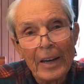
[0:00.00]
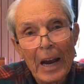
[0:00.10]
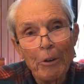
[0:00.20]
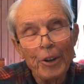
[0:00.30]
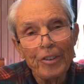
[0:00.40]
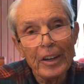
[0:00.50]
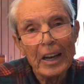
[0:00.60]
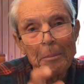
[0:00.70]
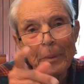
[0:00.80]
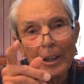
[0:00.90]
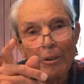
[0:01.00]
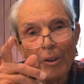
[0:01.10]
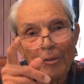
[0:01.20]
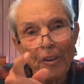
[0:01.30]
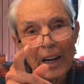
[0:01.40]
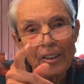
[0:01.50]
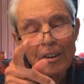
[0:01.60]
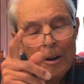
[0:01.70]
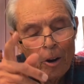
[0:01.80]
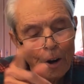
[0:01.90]
Now he says, let me give you the
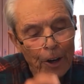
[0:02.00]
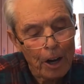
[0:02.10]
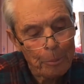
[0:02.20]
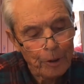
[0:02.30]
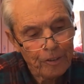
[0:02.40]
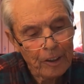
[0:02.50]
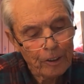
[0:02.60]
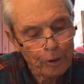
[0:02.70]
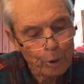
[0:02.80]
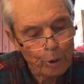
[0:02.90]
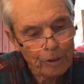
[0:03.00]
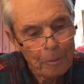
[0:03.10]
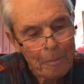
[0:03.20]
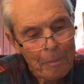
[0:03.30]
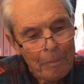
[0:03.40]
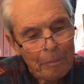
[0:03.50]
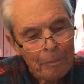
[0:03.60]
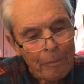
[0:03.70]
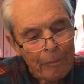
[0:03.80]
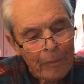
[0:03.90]
facts on homosexuals.
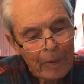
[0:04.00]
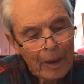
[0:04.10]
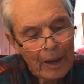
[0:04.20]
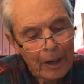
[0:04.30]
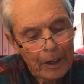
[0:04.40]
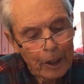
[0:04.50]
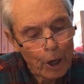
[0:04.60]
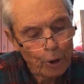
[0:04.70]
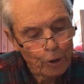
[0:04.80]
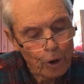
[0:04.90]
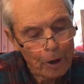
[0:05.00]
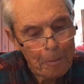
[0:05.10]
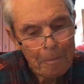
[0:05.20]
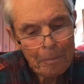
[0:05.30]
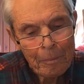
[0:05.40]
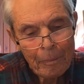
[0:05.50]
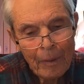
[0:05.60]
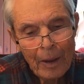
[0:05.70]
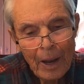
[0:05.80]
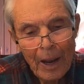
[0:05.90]
And he goes on
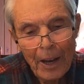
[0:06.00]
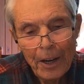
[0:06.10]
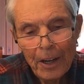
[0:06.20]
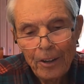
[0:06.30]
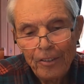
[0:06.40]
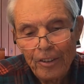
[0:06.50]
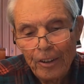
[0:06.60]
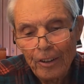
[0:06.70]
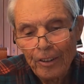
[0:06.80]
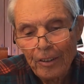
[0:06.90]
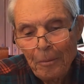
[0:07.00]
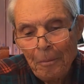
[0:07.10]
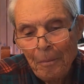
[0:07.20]
and he says,